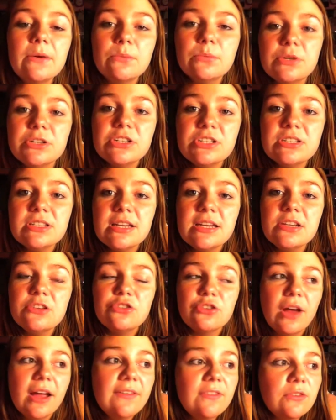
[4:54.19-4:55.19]
we're just like
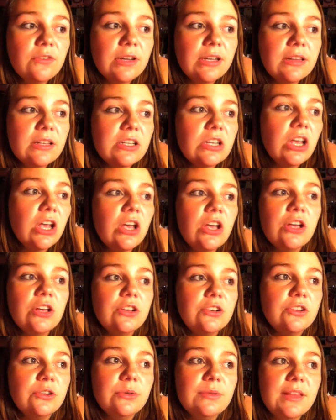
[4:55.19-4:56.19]
driving around, like
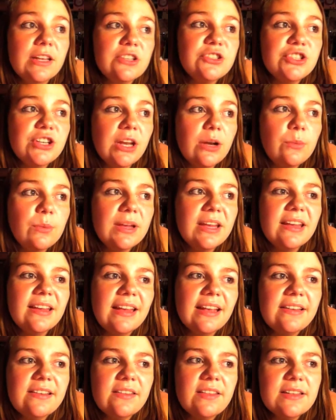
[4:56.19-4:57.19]
doing that shit, and we
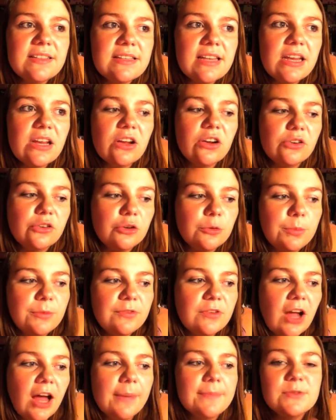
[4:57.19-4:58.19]
get to this, like, group of
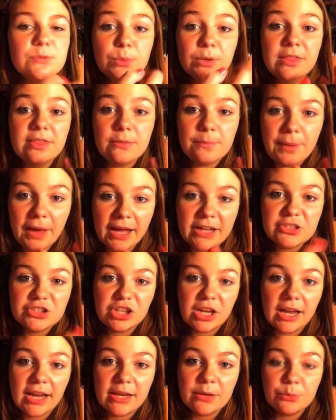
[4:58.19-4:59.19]
cops with the patch
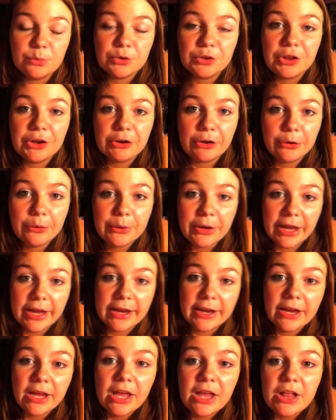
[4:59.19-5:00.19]
guy, and we're like,
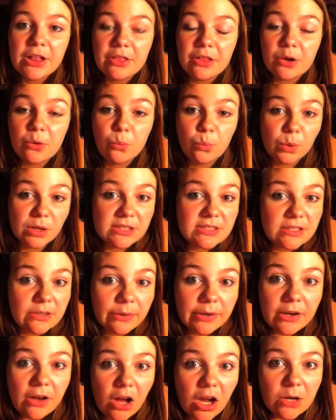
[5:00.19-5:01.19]
okay, like, what's
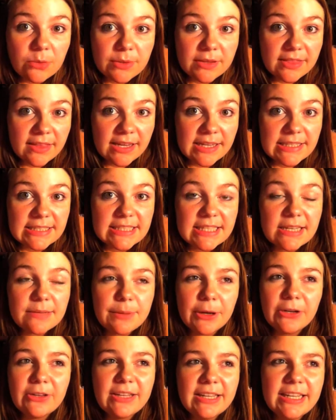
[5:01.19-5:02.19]
going on with this?
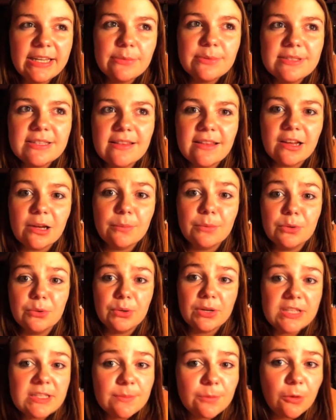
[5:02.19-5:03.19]
Apparently, he was in, like, a
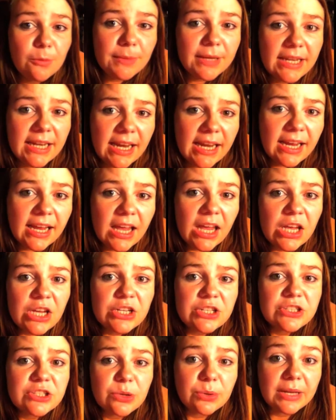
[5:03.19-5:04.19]
municipal meeting,
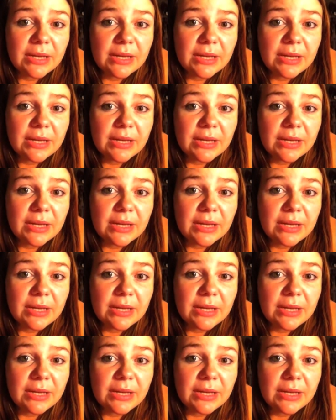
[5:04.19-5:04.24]
so,